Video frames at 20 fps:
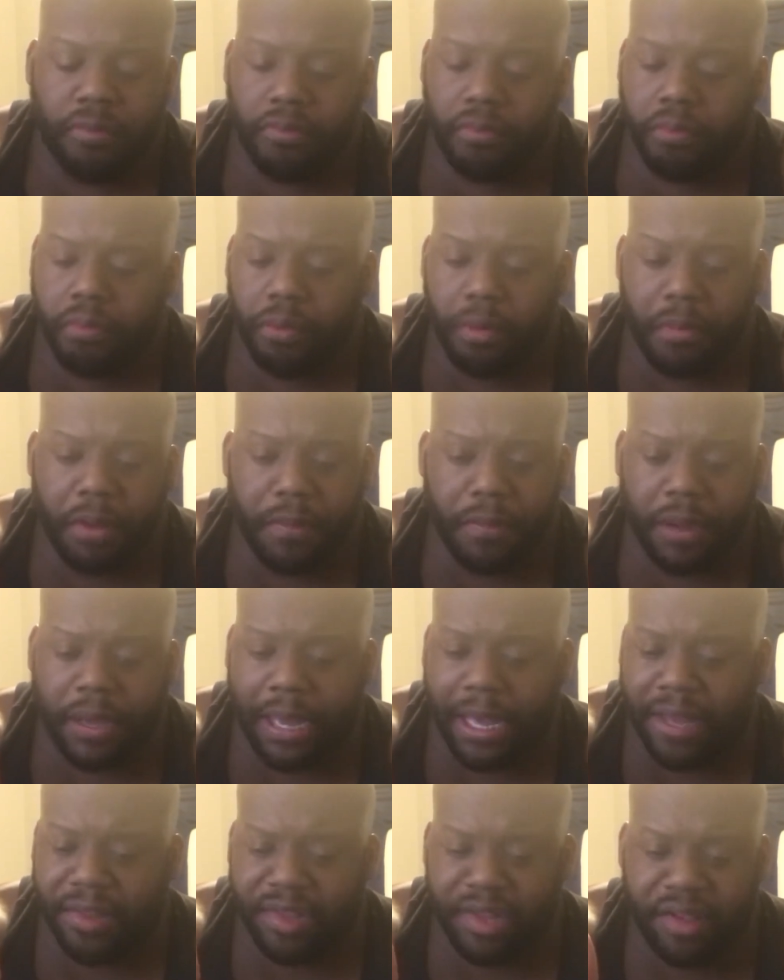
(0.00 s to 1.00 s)
remember
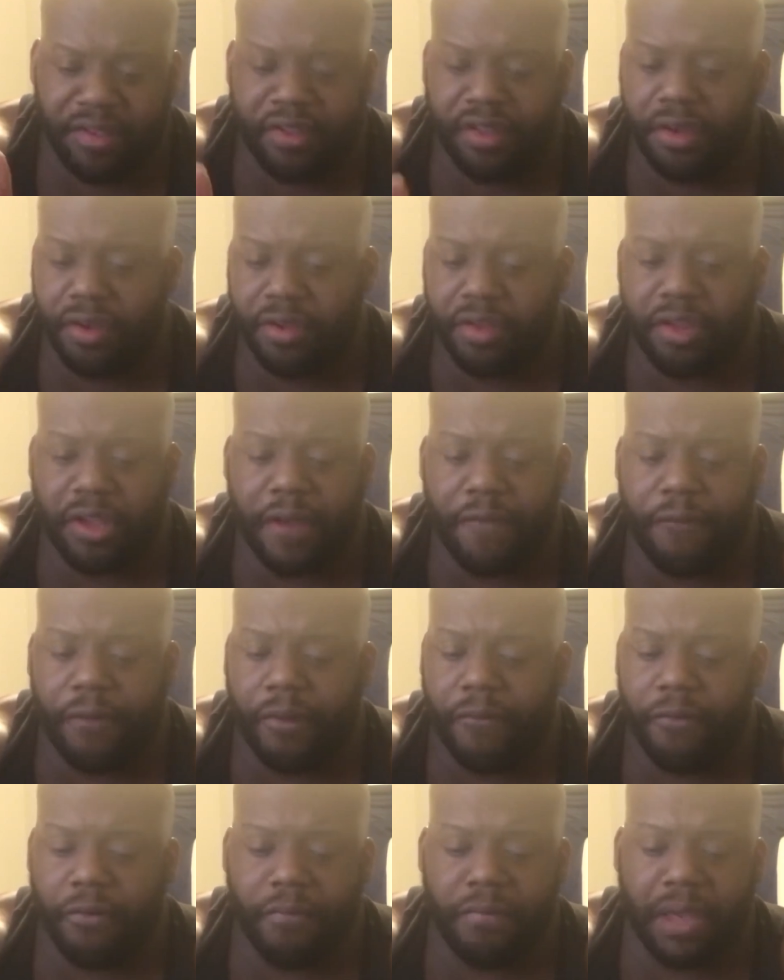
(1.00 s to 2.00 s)
guys, he's still
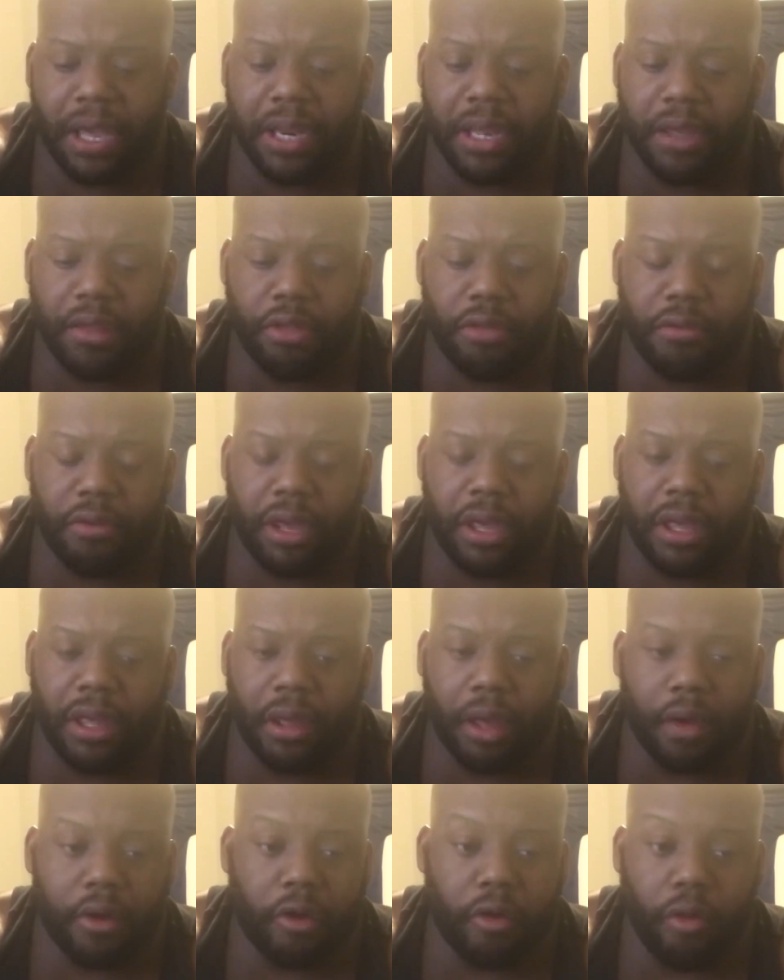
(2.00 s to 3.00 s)
suffering from that injury.
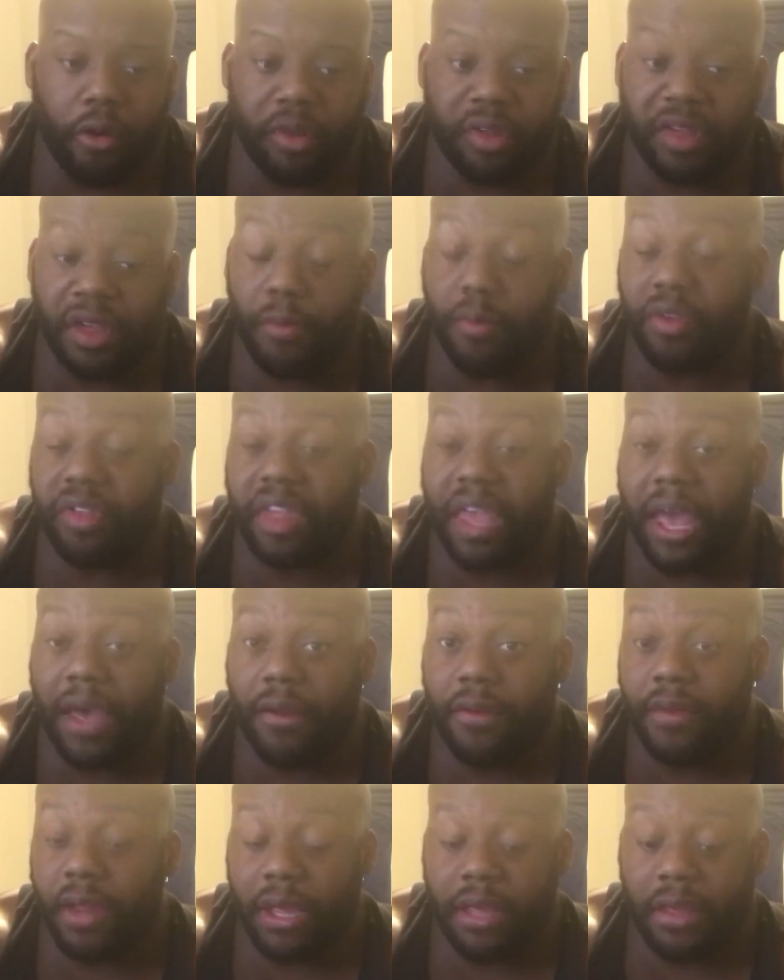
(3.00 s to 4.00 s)
Uh, of course, he was
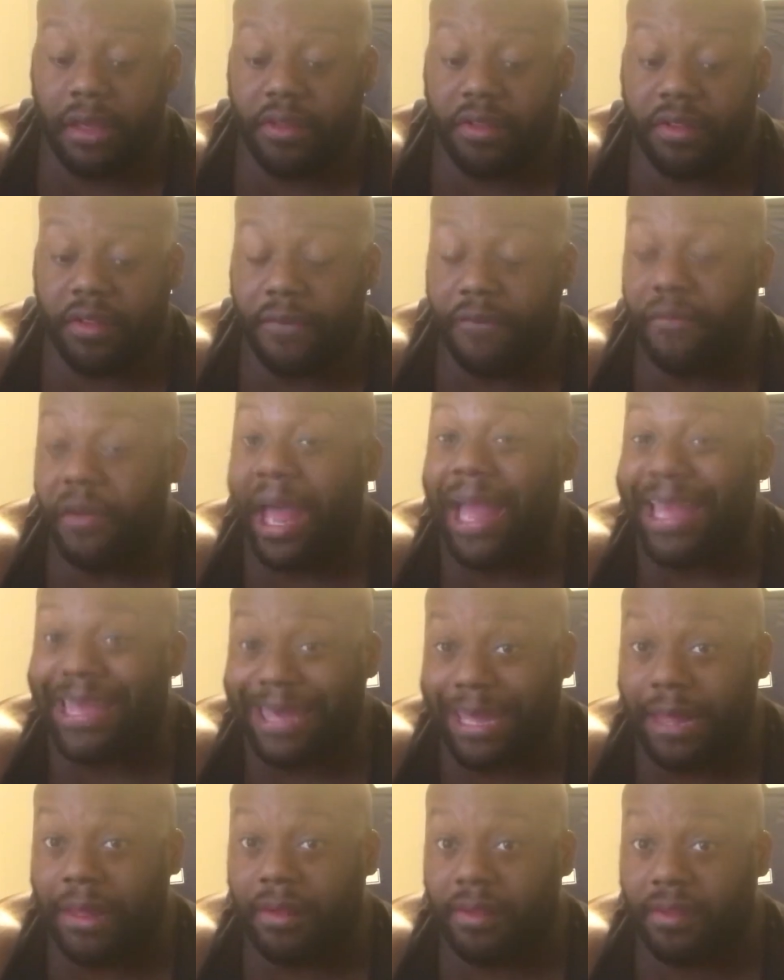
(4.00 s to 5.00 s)
out against the
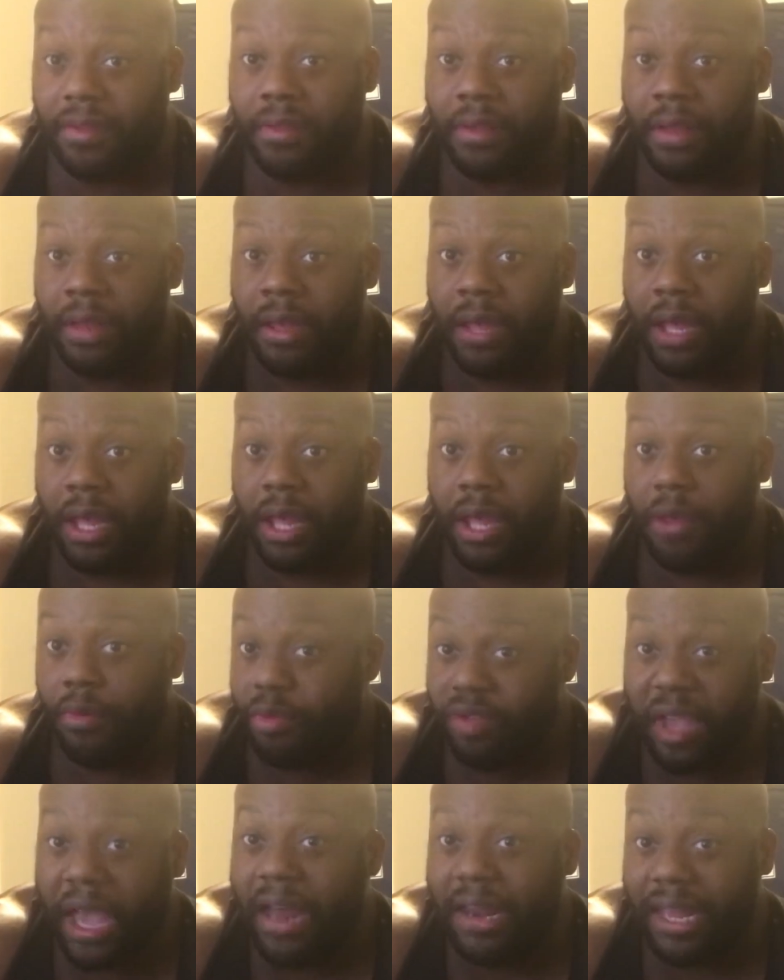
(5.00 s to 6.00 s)
Vikings. He
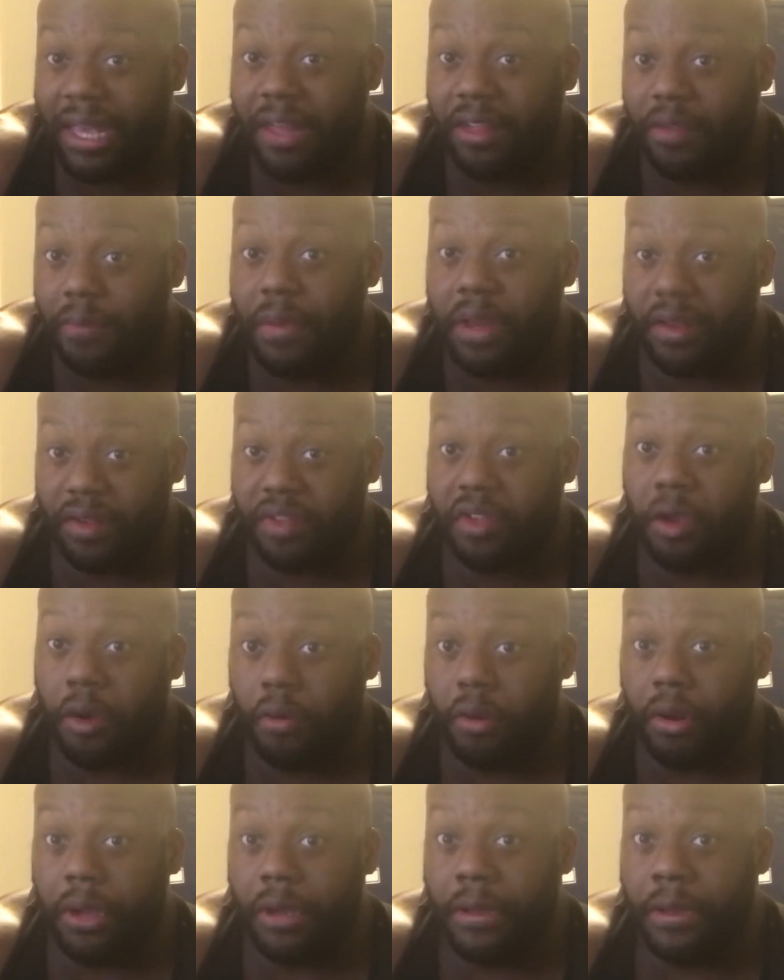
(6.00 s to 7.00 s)
was out against
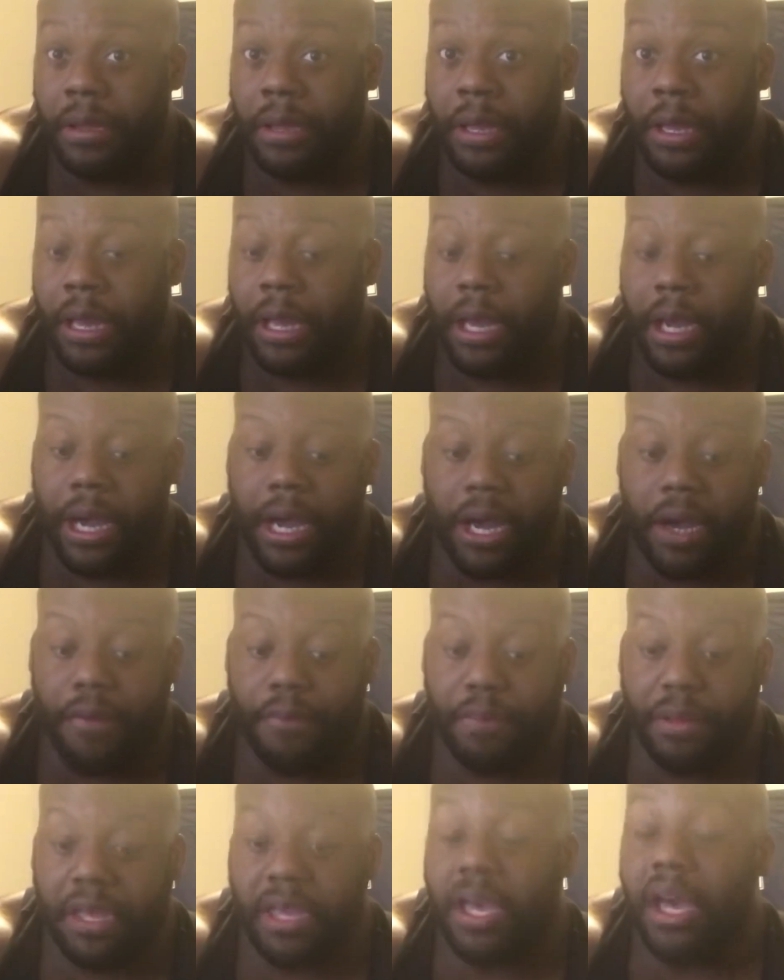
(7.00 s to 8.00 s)
Minnesota uh,
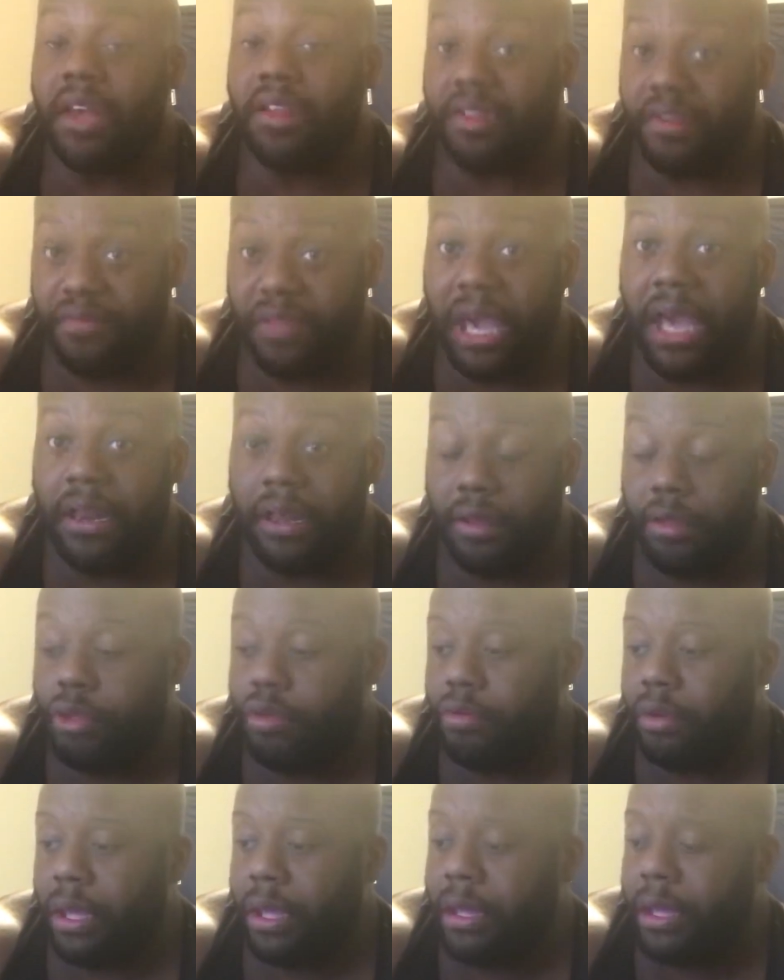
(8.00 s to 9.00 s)
because of that
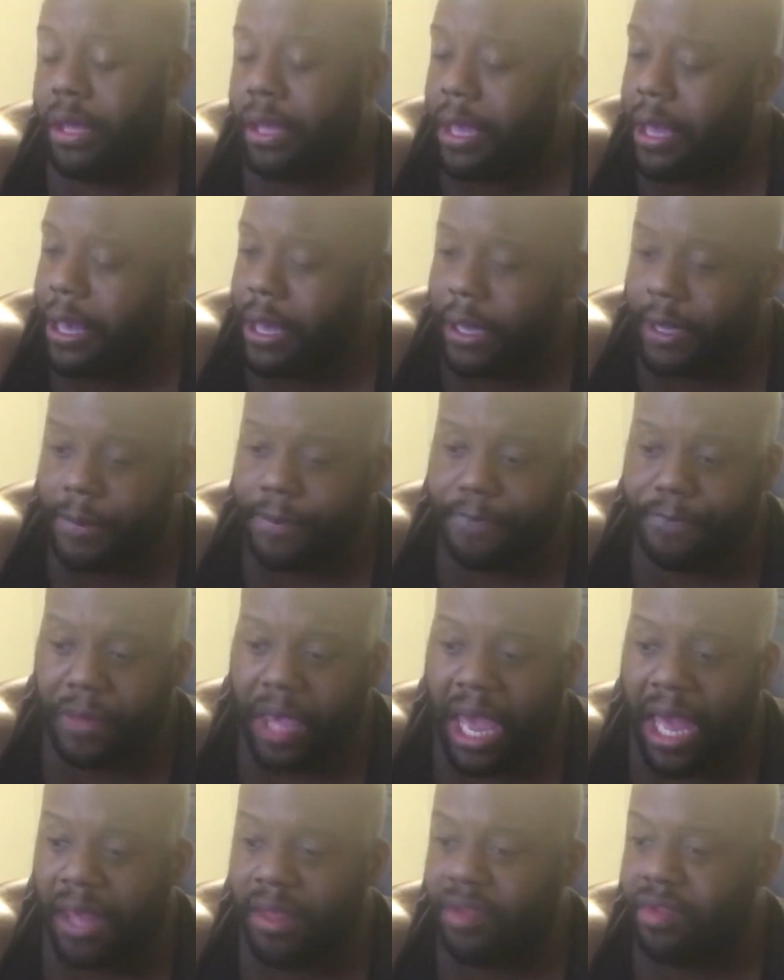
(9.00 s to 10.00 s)
injury. Um,
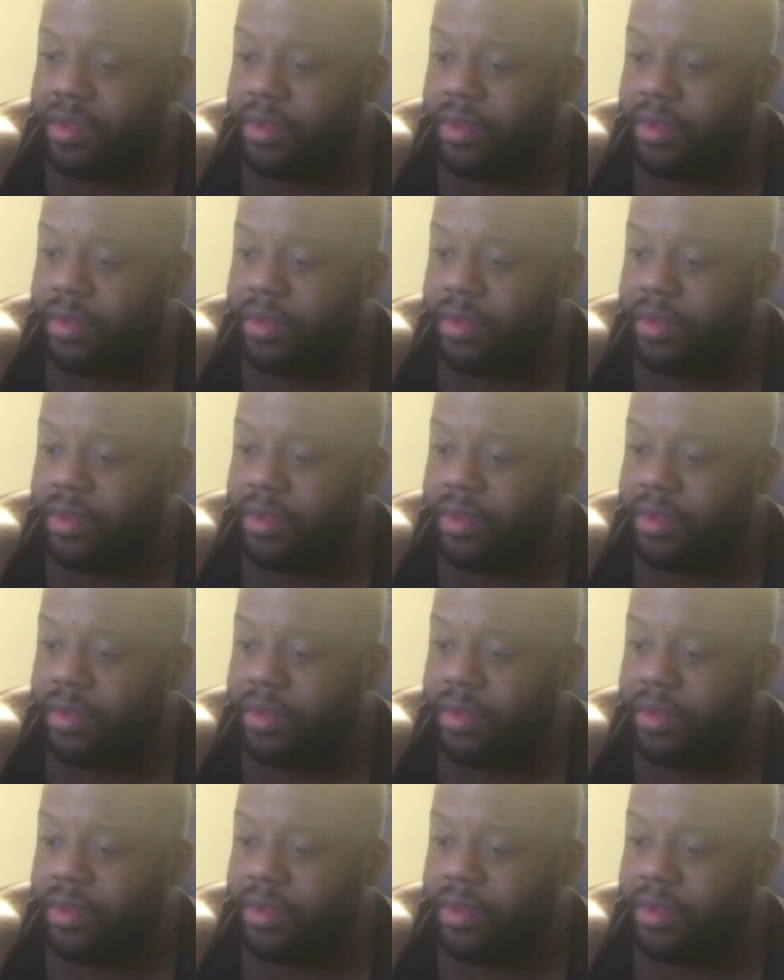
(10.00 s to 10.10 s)
I